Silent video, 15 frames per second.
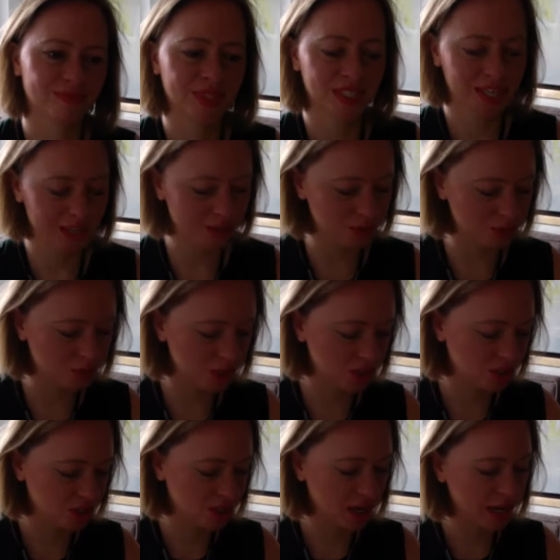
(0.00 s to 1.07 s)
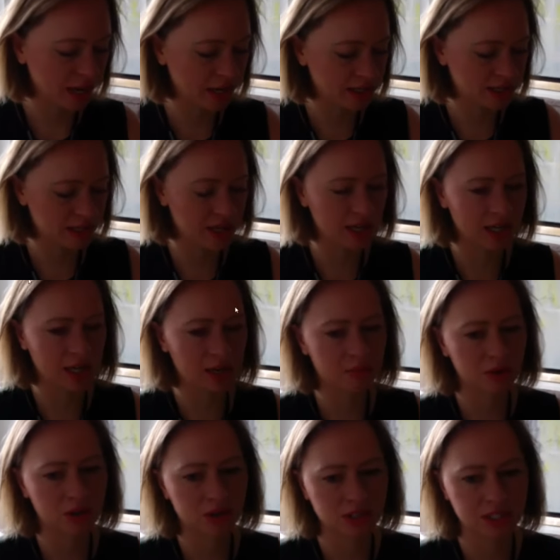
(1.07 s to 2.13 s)
Yeah, good question. And I am
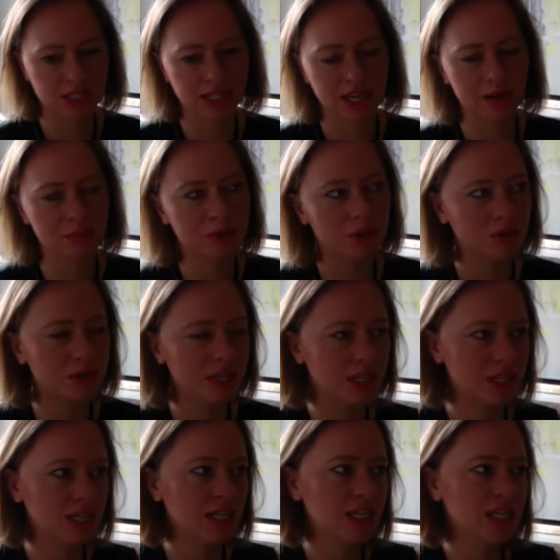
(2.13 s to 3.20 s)
constantly, I'm going,